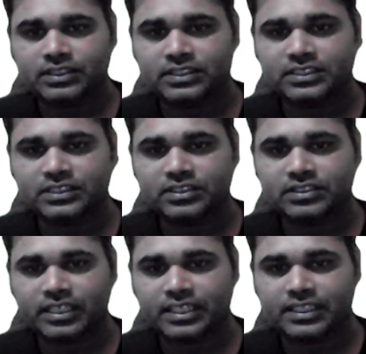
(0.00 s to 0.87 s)
this is the
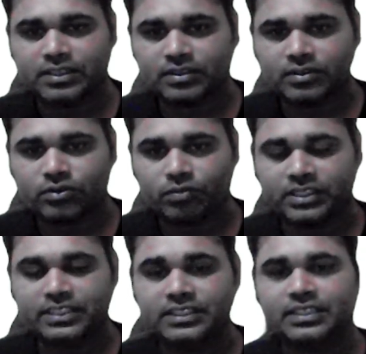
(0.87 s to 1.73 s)
second
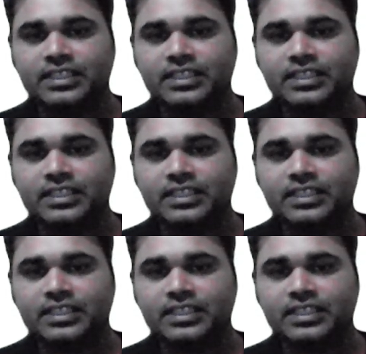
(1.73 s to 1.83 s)
chromatin,